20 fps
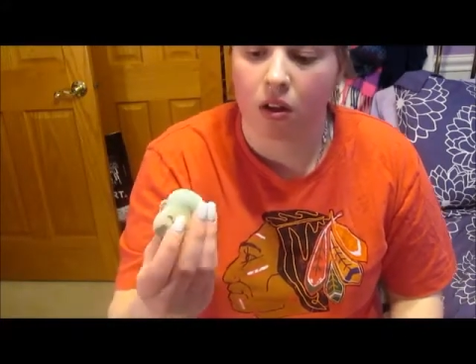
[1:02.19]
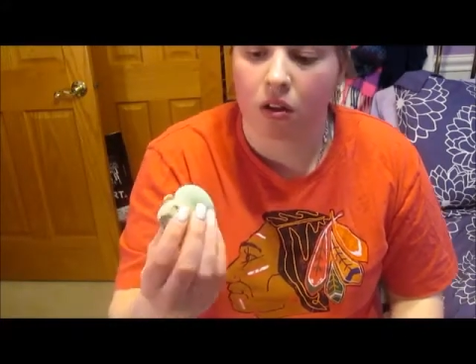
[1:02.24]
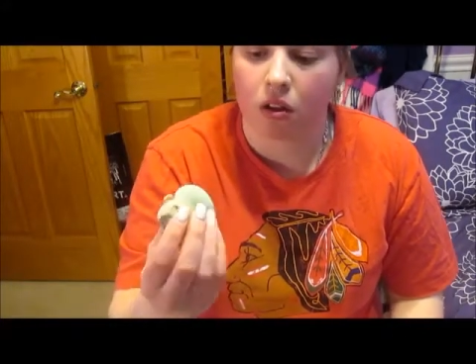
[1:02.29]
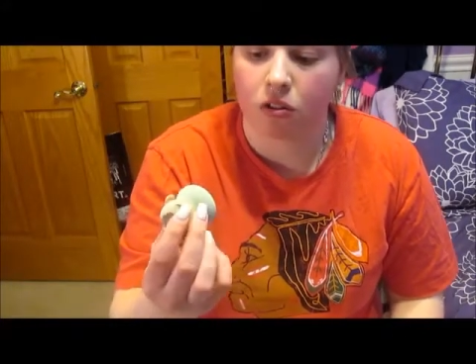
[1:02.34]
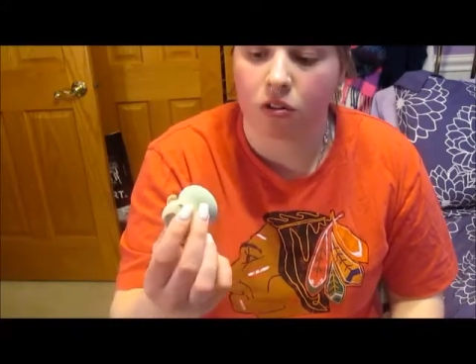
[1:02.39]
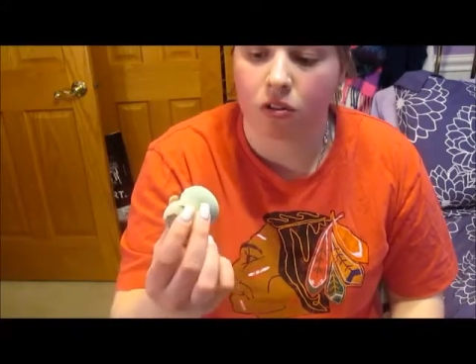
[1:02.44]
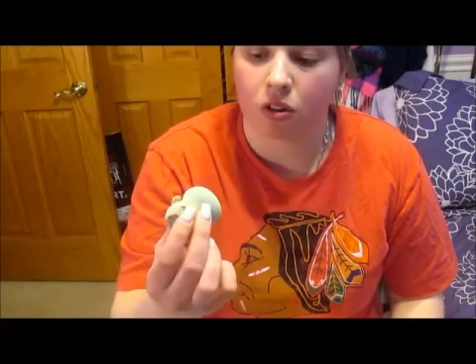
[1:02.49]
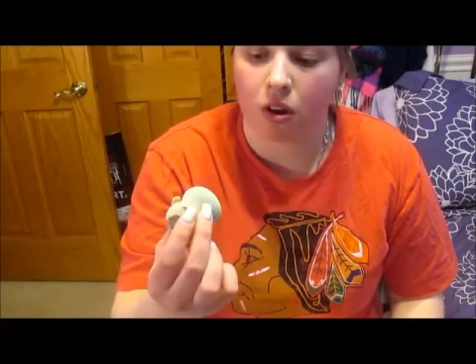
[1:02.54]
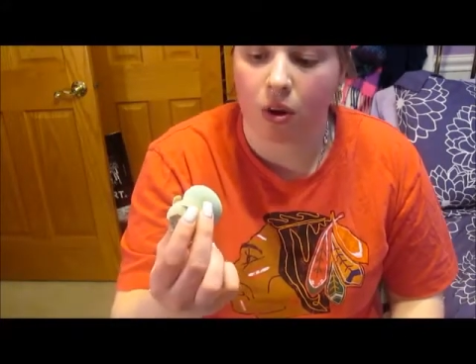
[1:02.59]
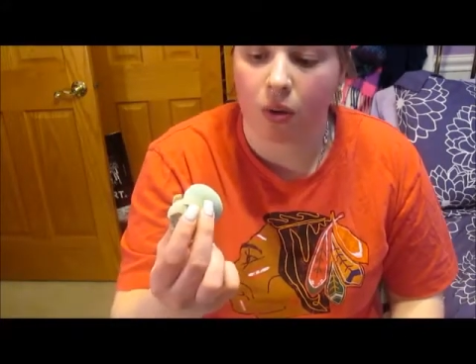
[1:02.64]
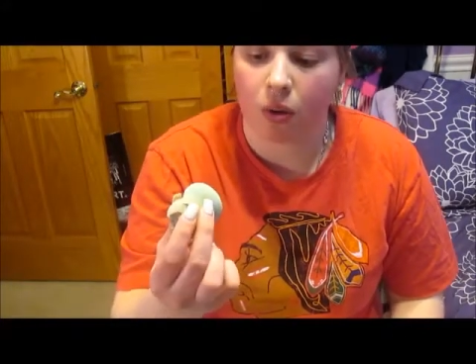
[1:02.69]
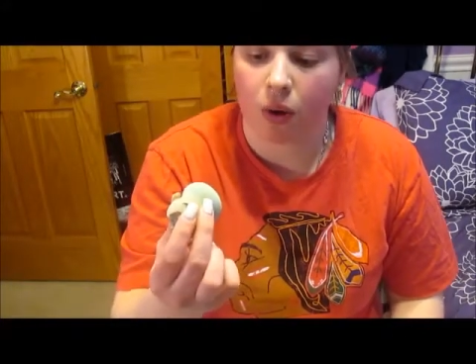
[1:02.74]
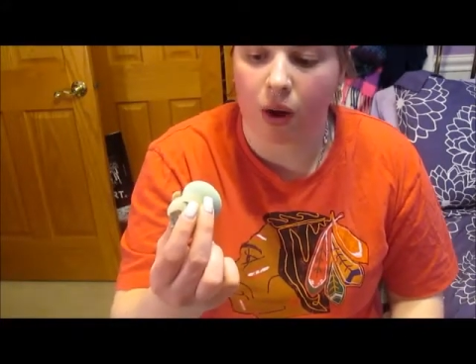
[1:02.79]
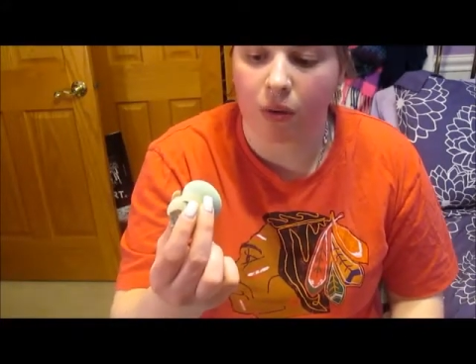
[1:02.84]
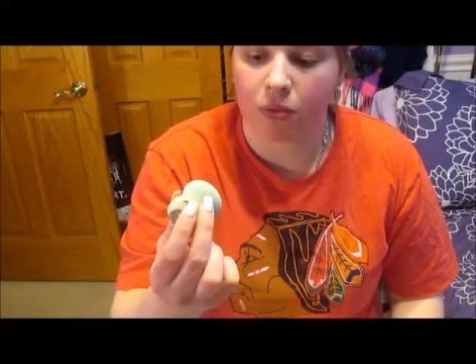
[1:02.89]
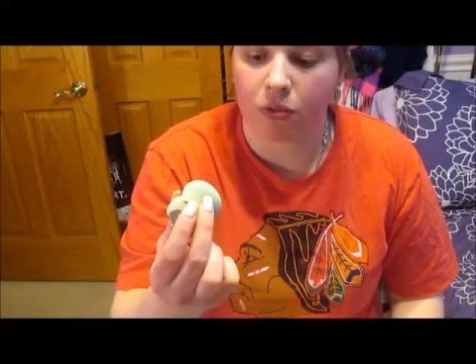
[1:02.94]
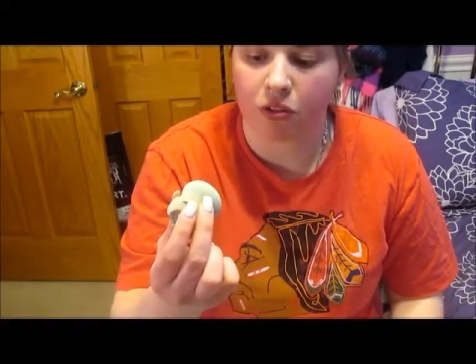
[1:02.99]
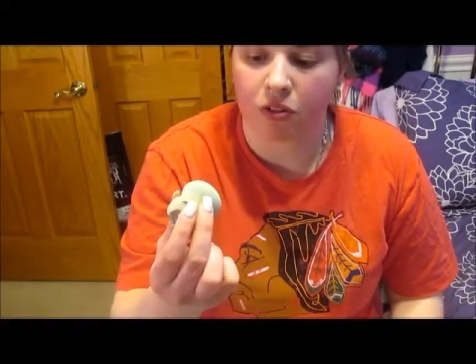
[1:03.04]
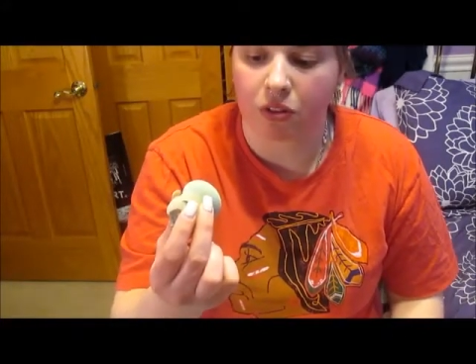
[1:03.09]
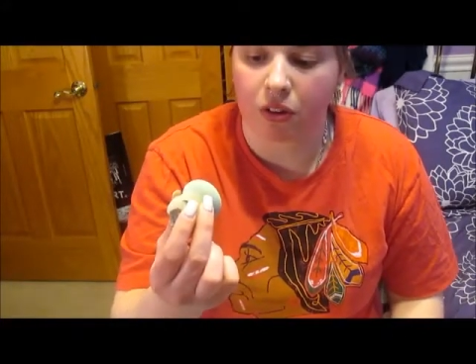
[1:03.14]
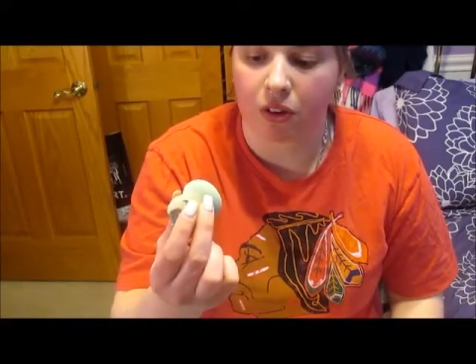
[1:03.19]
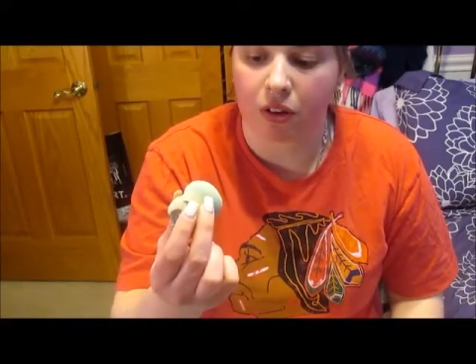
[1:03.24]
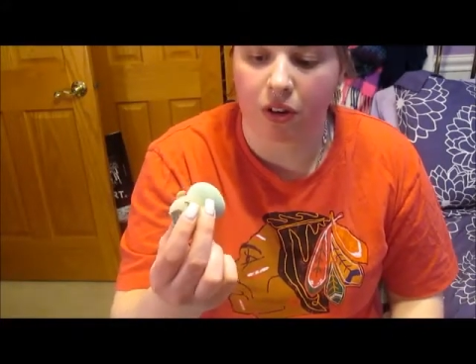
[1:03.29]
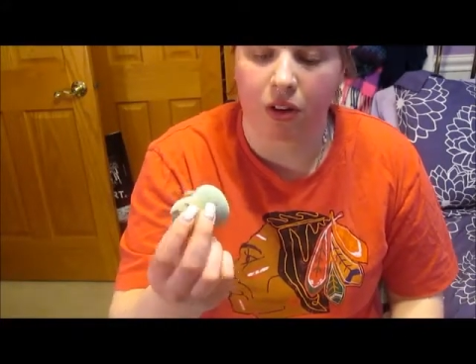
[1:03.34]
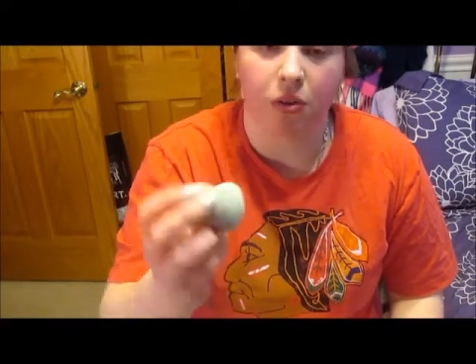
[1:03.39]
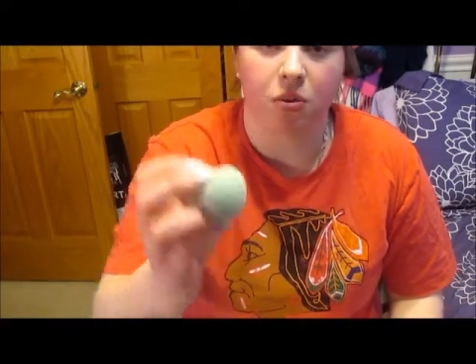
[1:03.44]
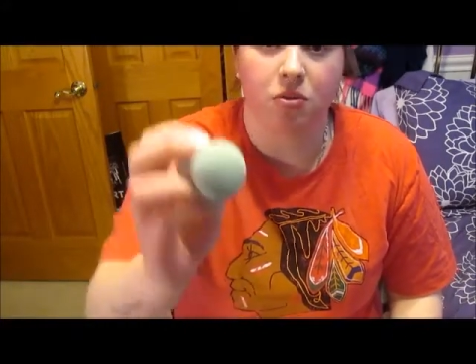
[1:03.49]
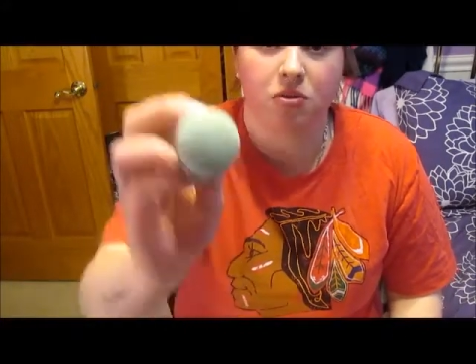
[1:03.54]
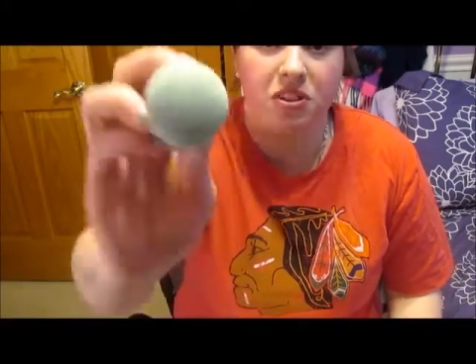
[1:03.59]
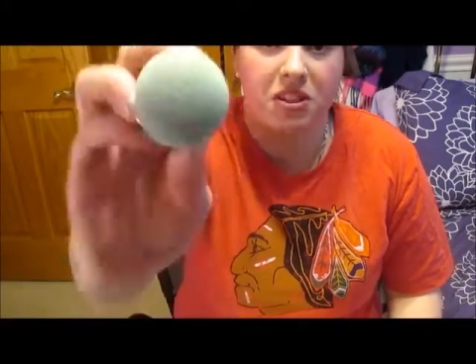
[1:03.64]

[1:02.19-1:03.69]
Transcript: So I'm just gonna use